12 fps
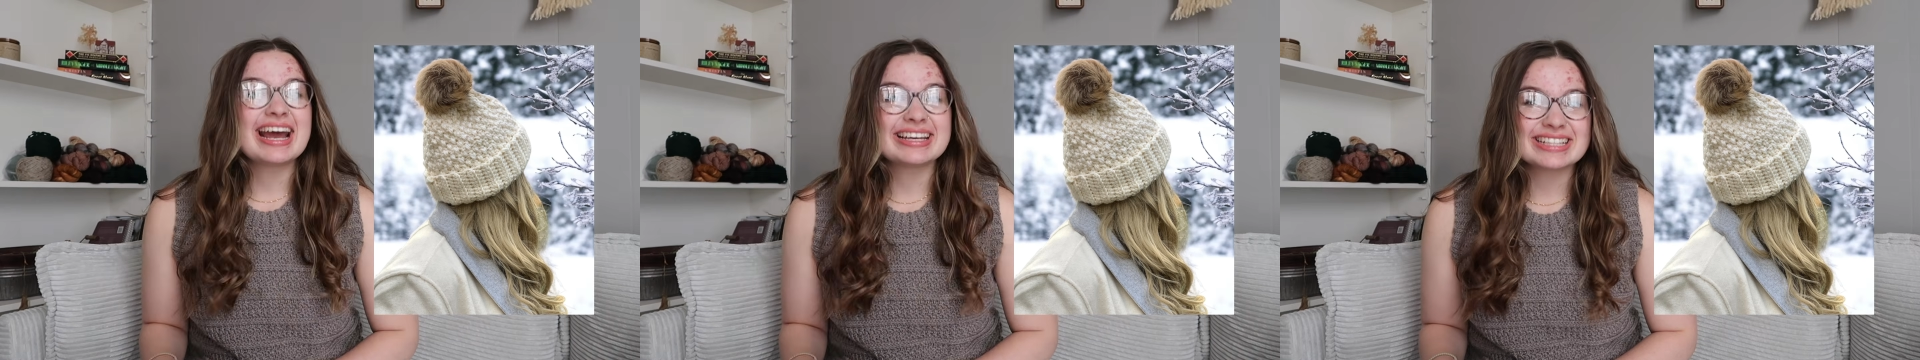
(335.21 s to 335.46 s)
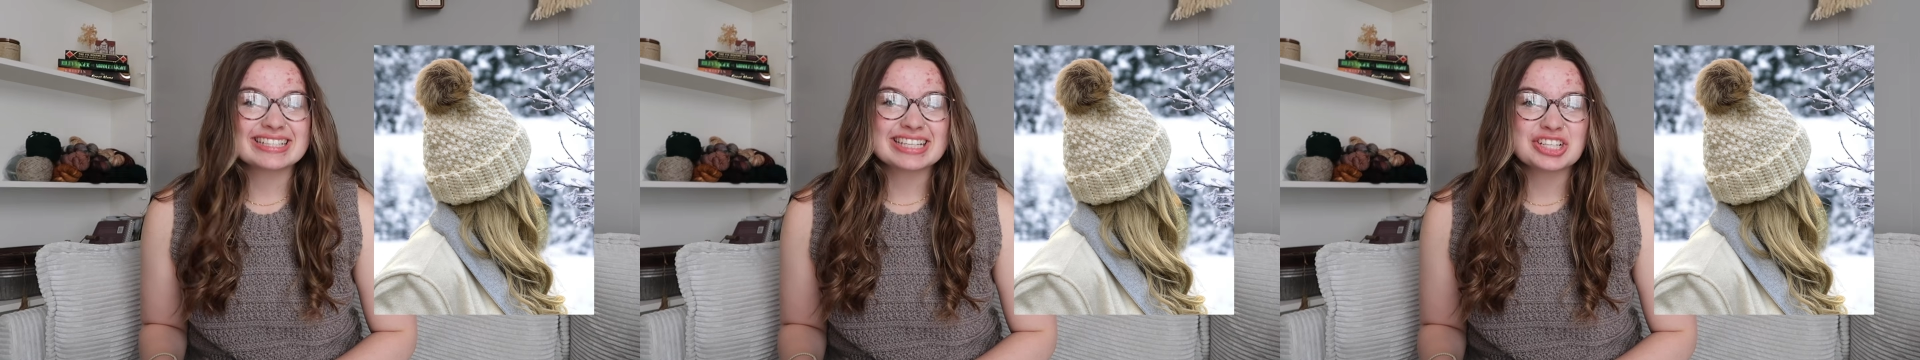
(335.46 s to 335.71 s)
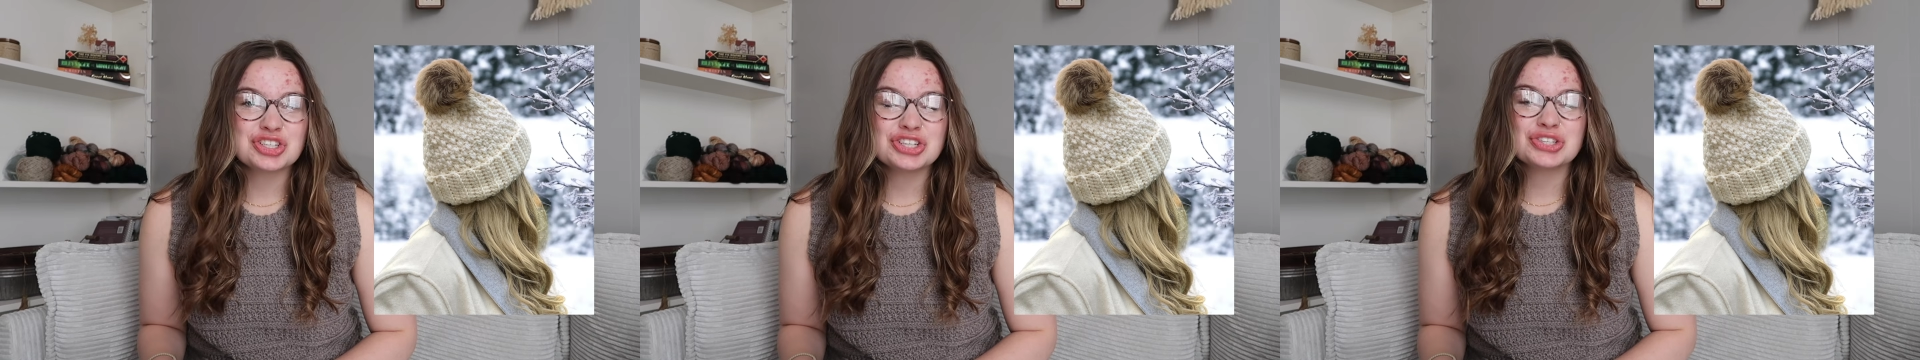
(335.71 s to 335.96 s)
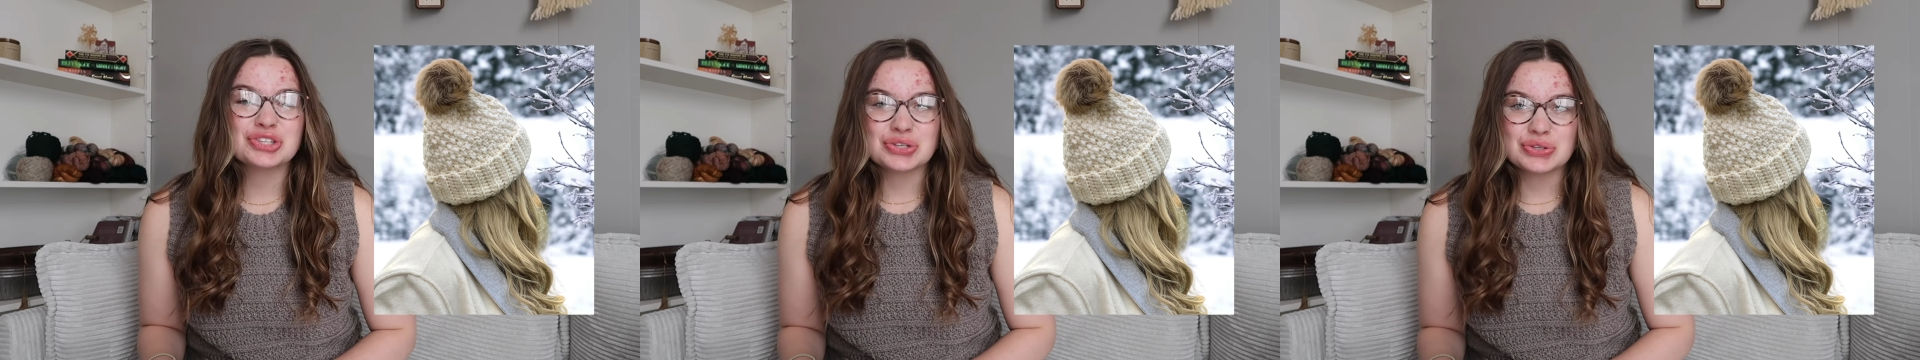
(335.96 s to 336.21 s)
and the
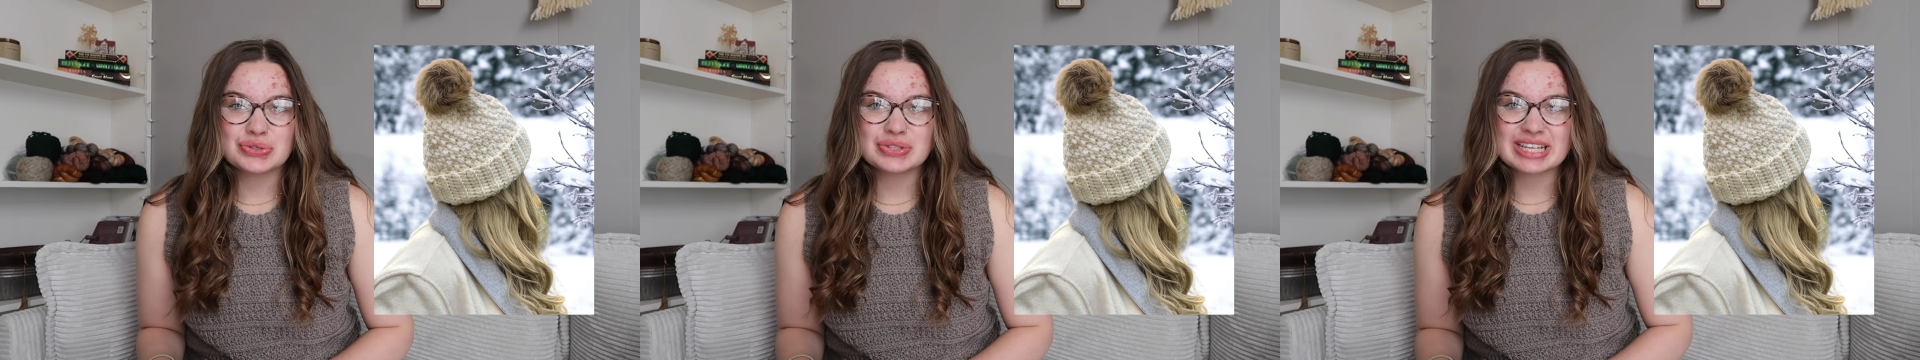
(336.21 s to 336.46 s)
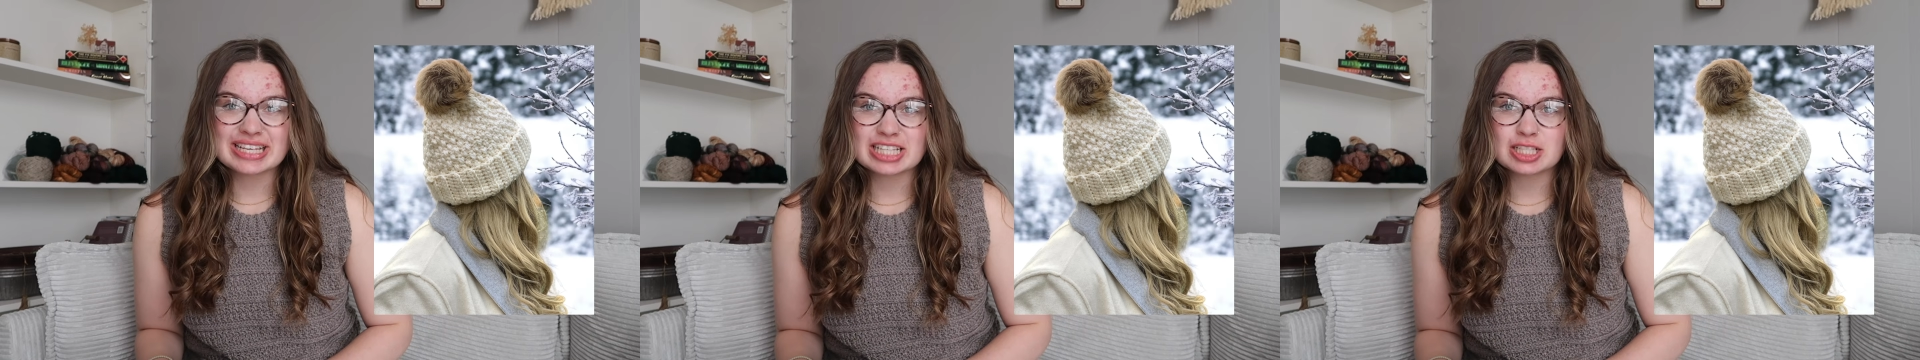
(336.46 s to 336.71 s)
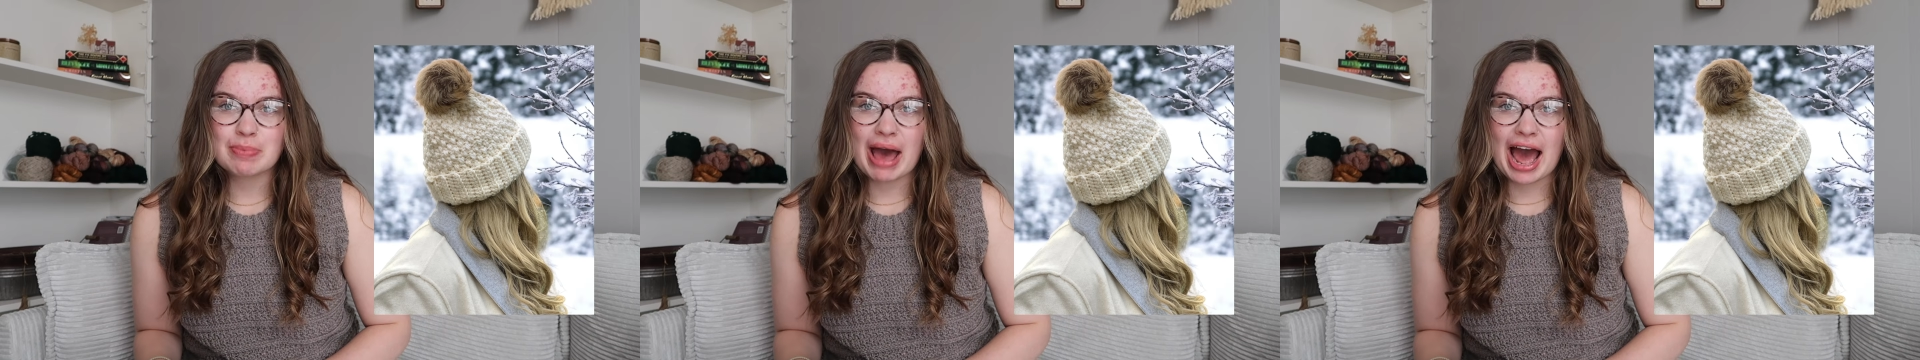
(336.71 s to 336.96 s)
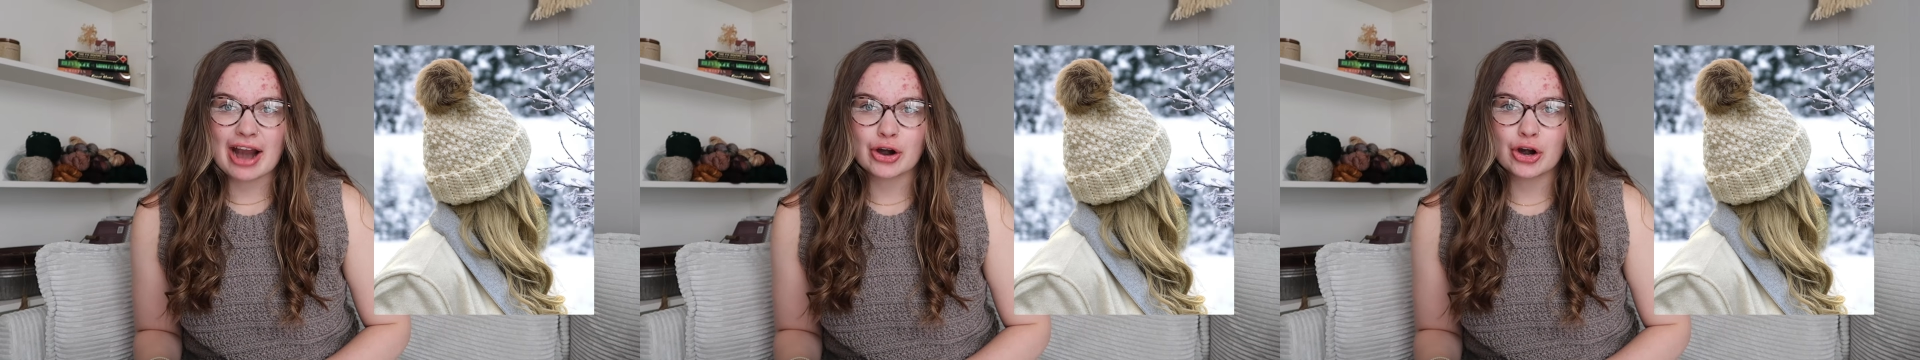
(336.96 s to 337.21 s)
stitches used in this
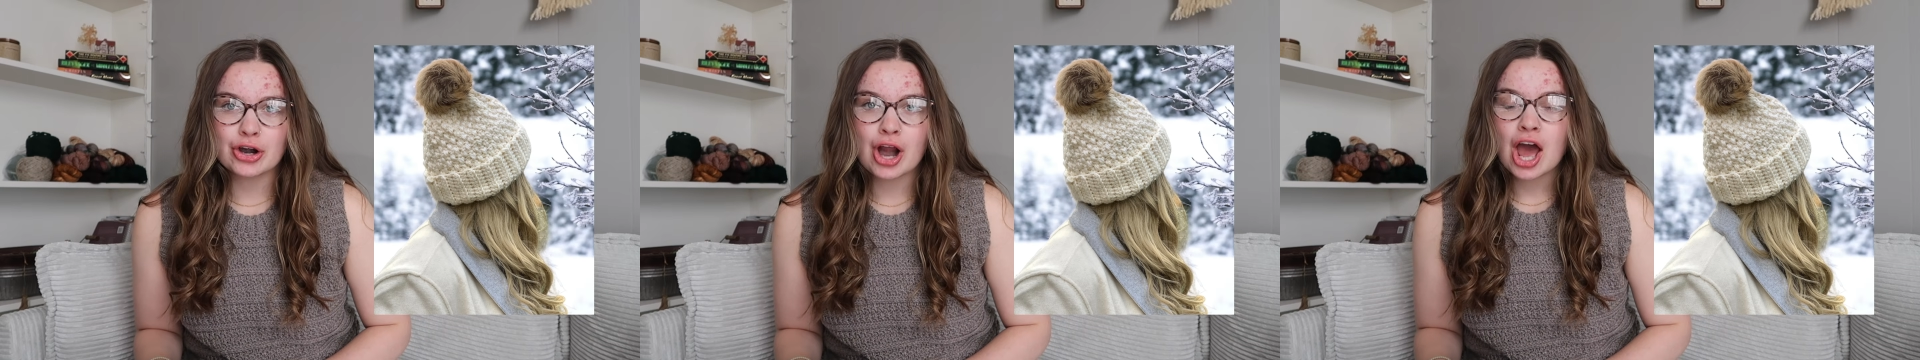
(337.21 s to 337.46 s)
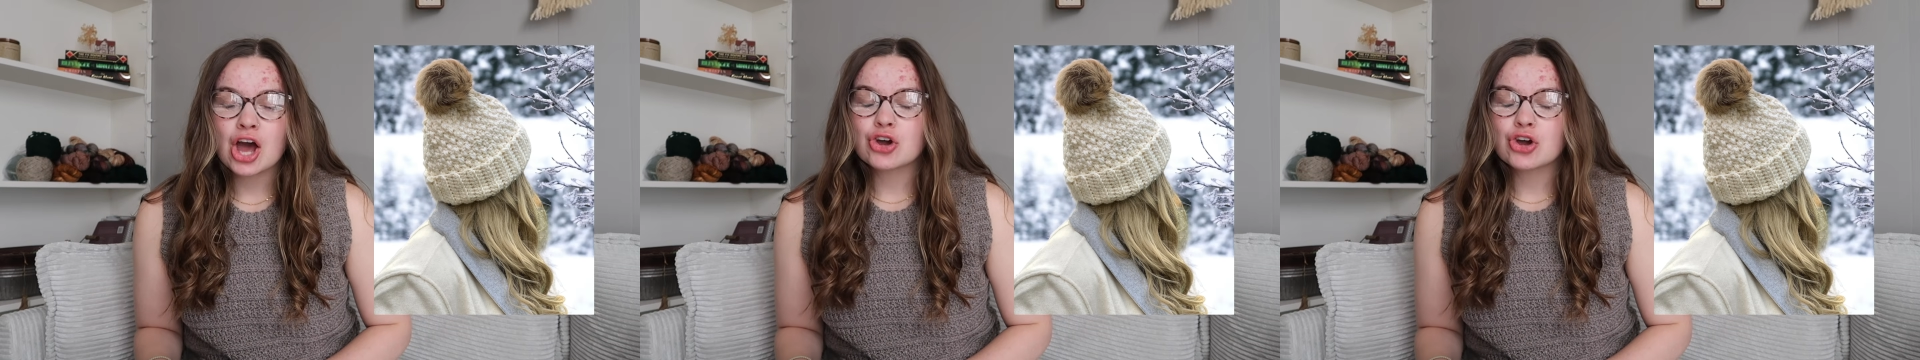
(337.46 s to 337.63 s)
pattern